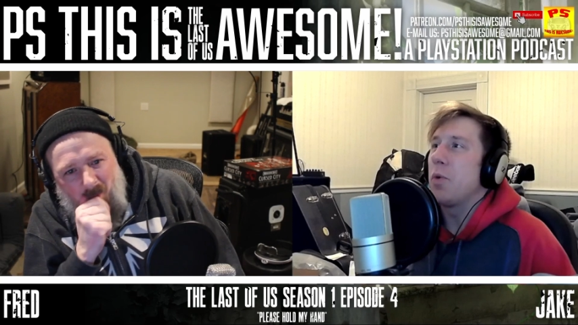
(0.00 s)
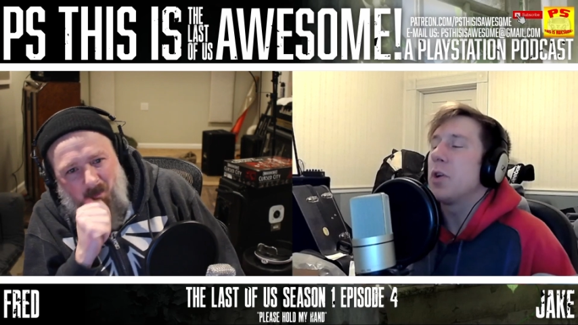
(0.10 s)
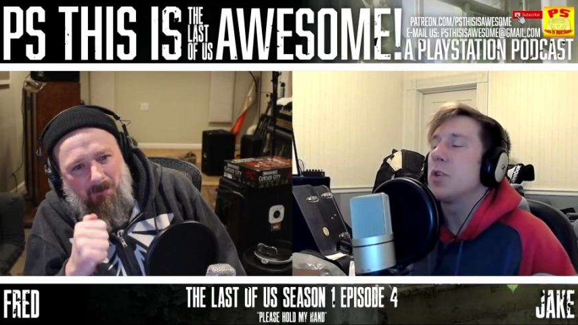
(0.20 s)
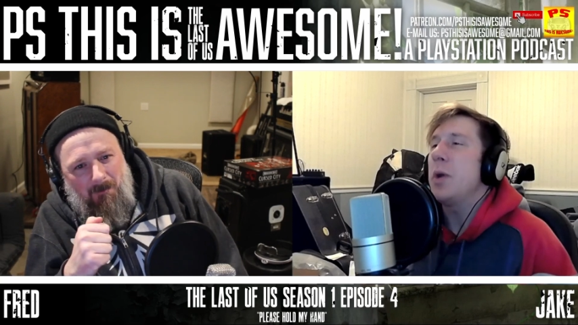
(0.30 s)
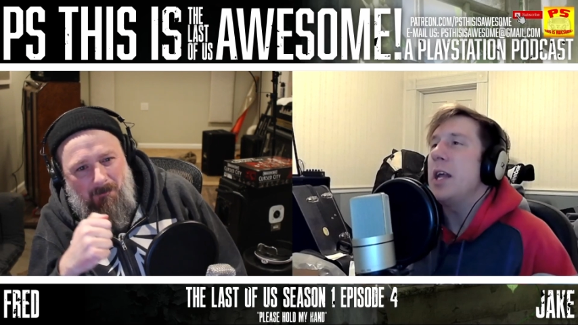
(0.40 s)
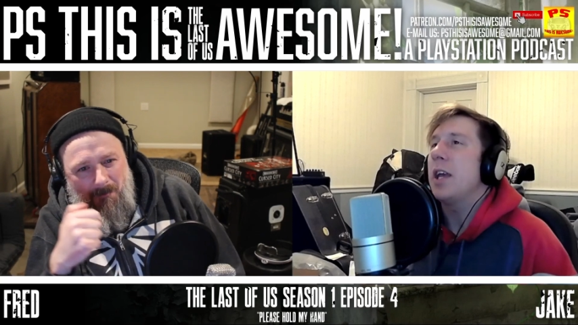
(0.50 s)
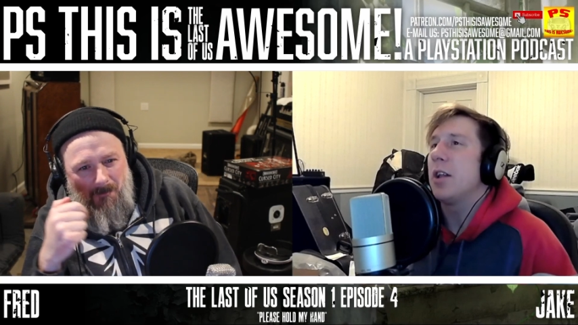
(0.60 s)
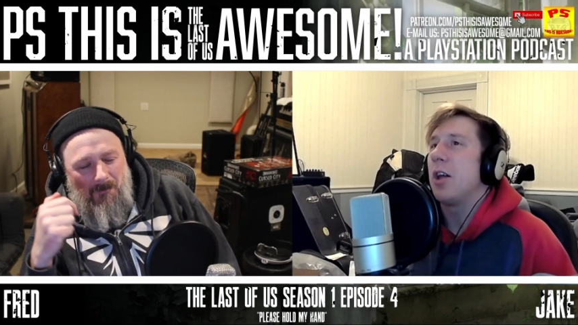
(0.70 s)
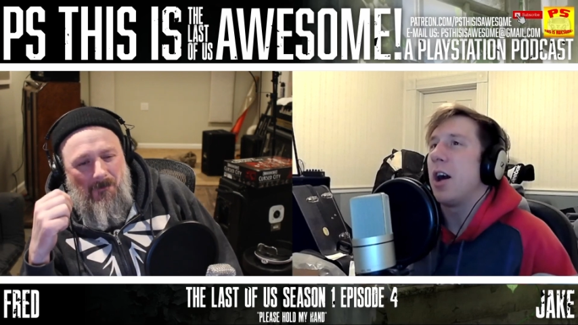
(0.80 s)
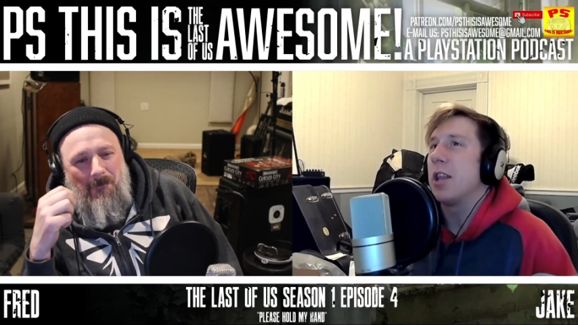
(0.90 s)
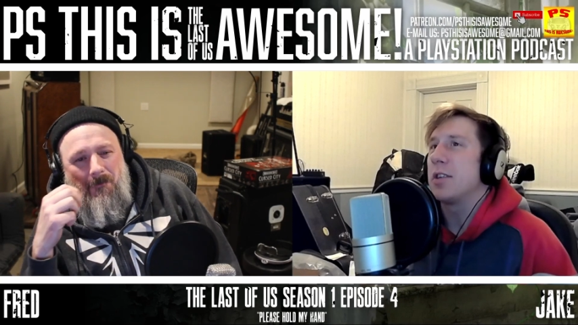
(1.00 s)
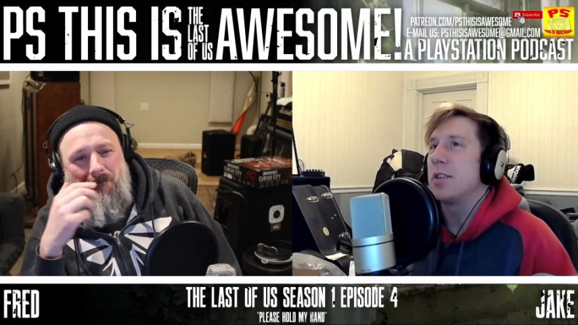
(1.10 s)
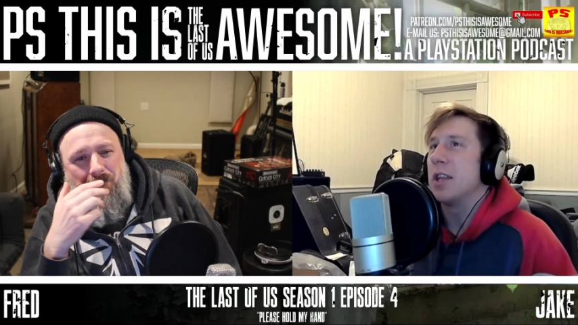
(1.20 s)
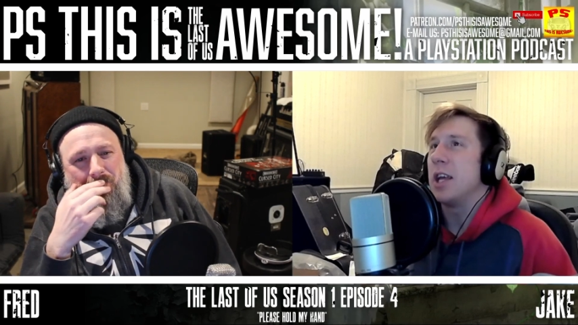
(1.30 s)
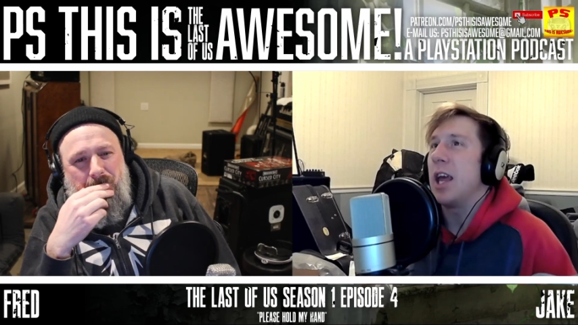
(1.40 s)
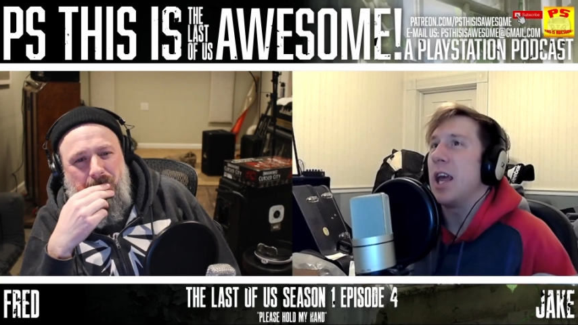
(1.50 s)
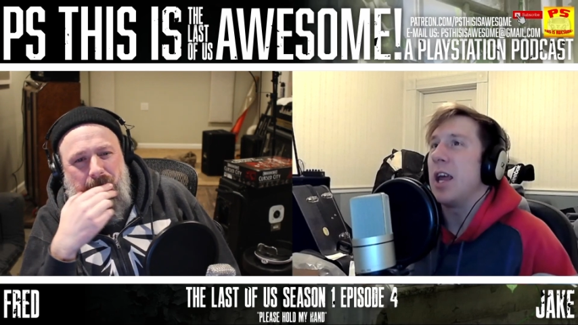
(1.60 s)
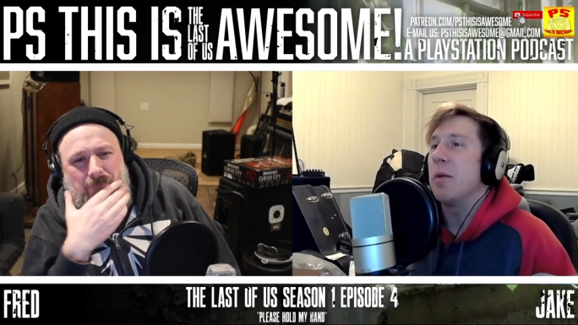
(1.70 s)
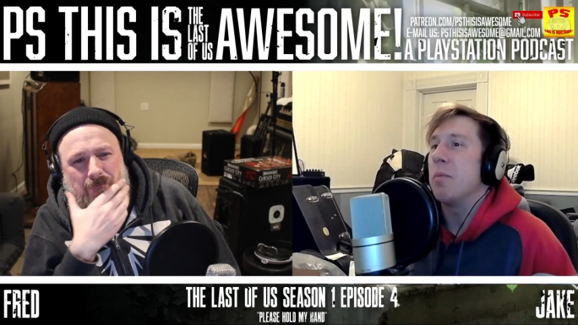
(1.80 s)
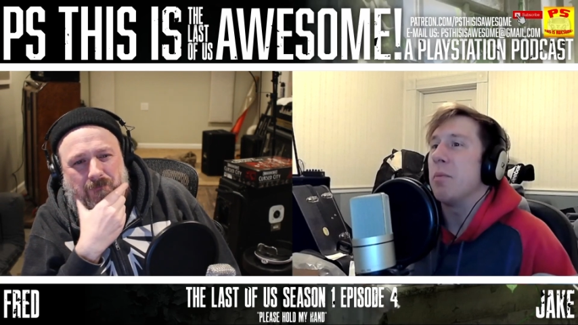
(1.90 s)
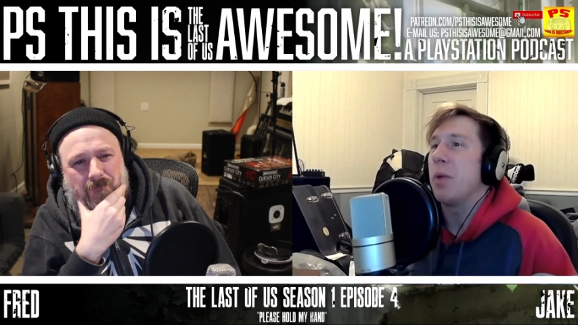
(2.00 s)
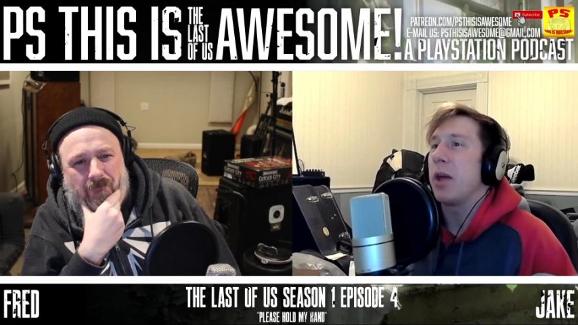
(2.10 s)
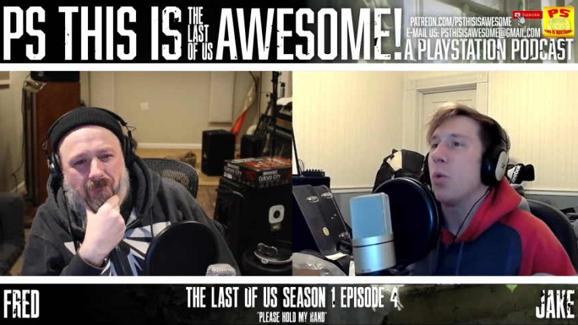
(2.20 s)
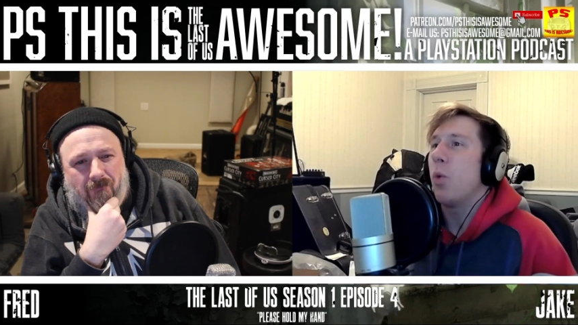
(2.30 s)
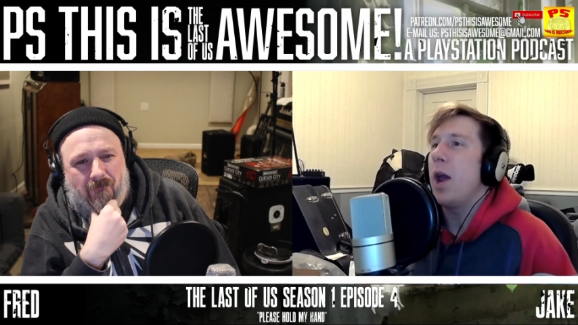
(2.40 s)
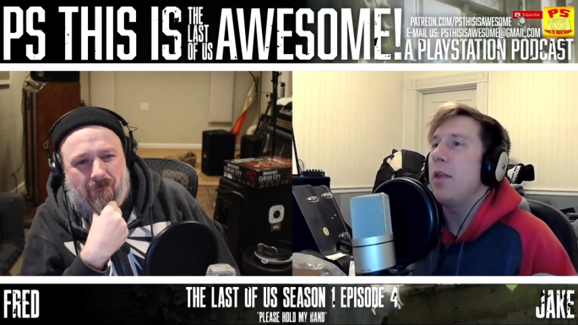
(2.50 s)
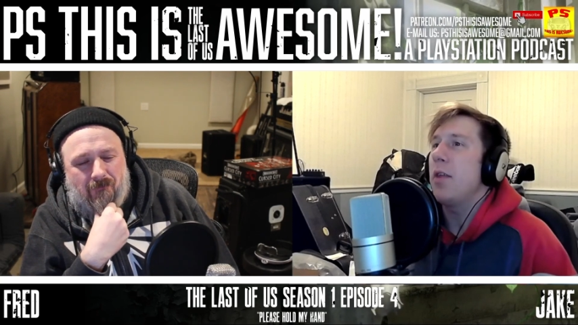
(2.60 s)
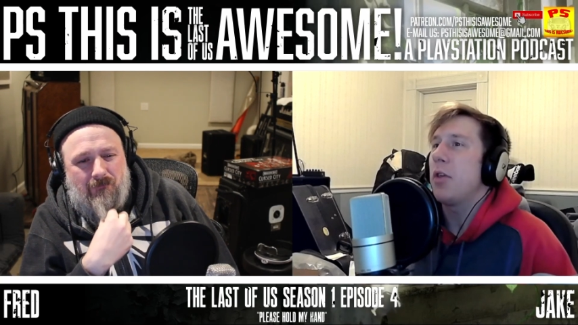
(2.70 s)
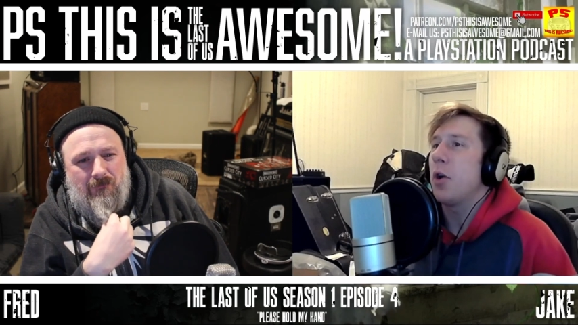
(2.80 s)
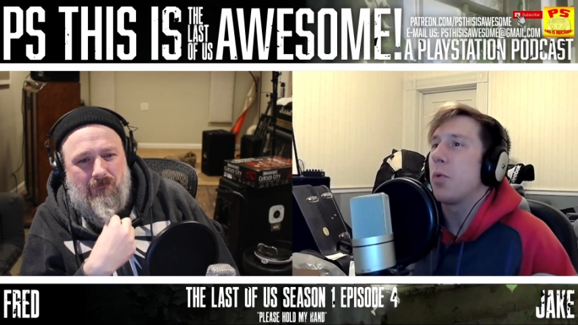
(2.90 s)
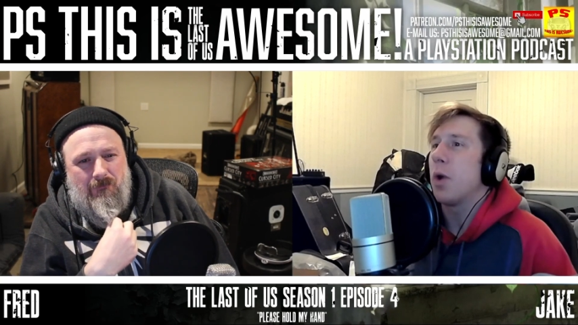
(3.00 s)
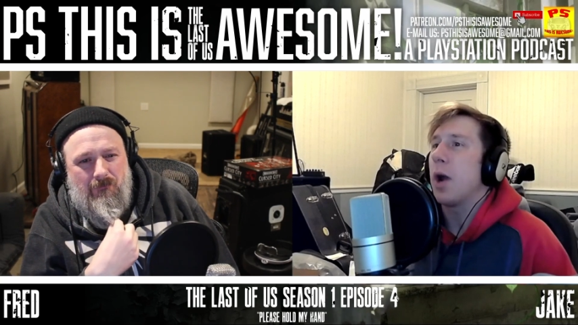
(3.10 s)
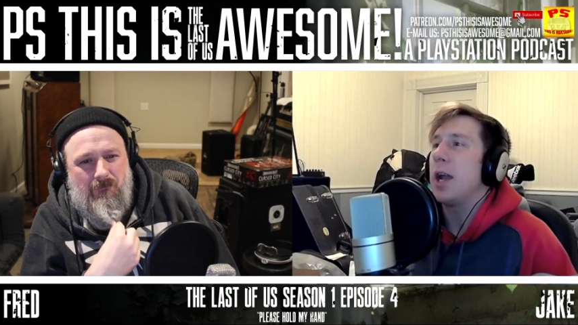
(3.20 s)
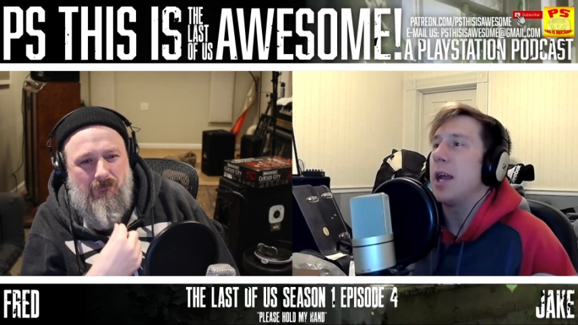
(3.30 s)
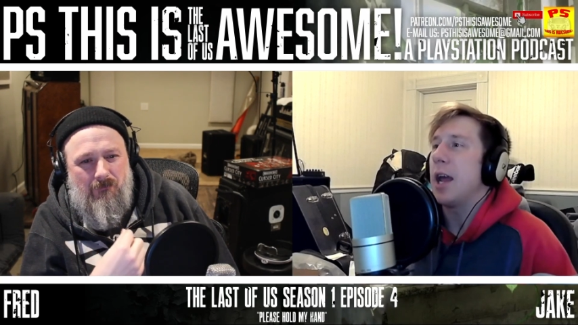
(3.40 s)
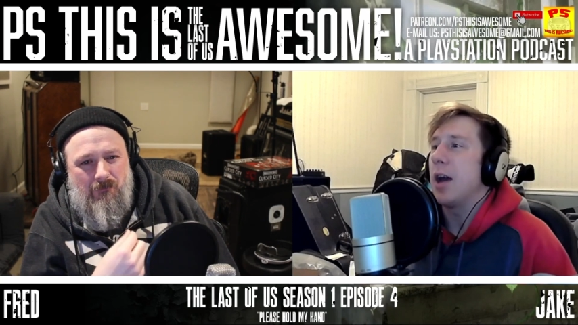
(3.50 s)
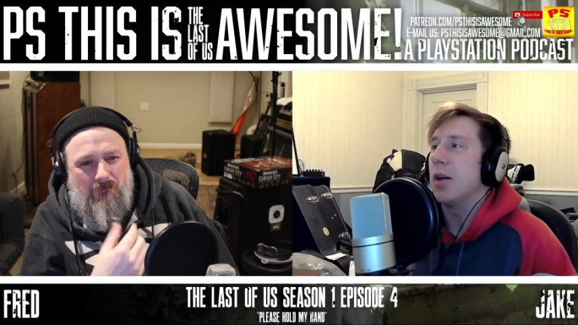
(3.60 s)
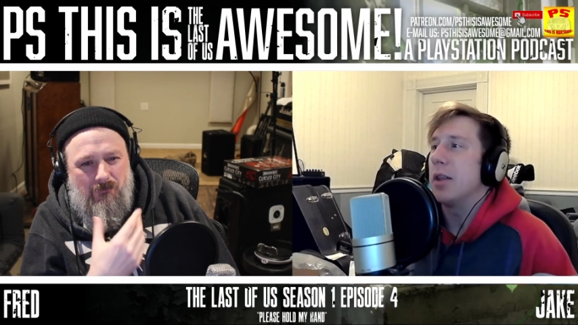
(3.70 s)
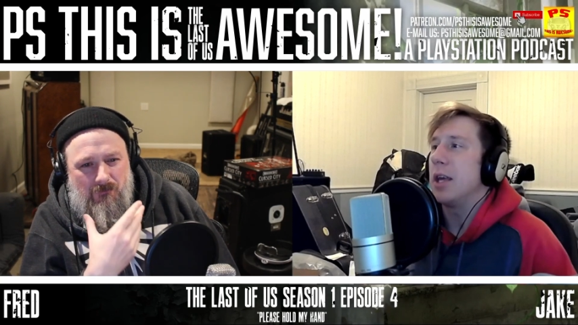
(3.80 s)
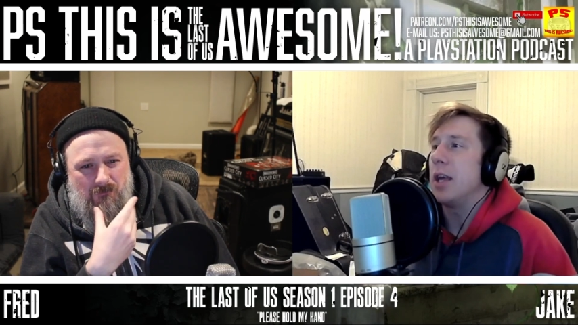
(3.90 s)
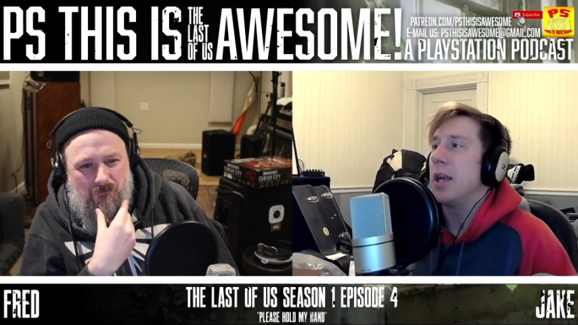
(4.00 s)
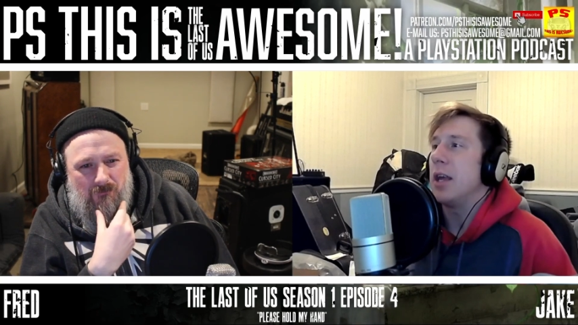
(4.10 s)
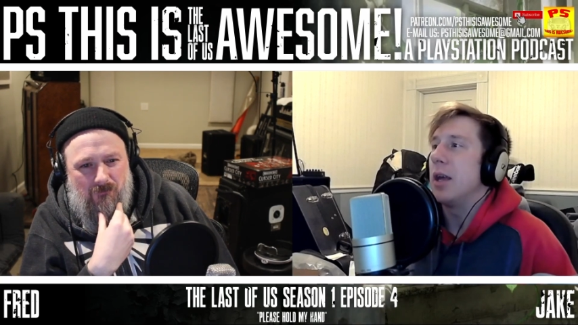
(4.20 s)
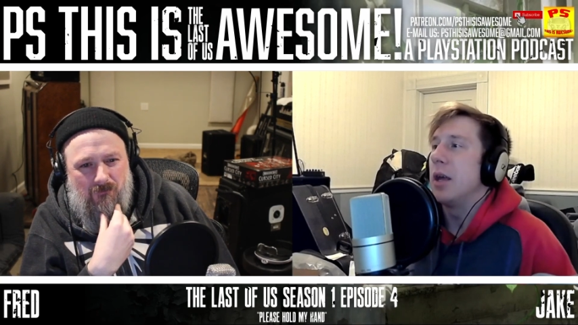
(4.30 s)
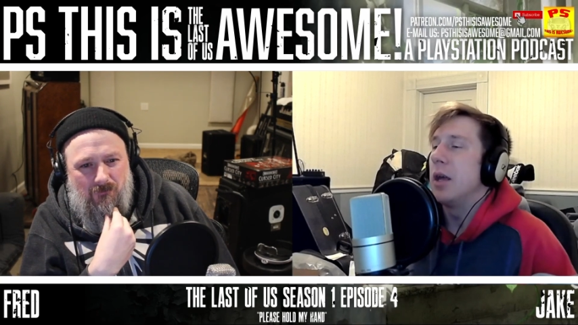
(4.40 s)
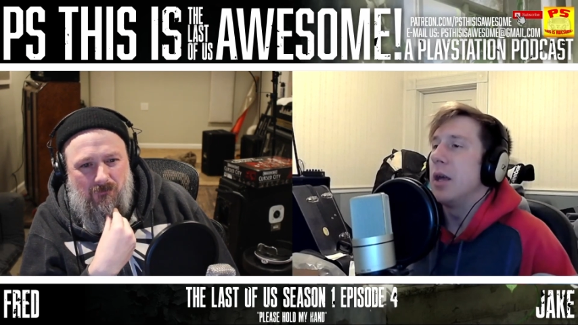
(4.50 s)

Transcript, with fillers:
Speaker 1: Because we didn't get a lot of this in the game. Like, the way that they're writing Ellie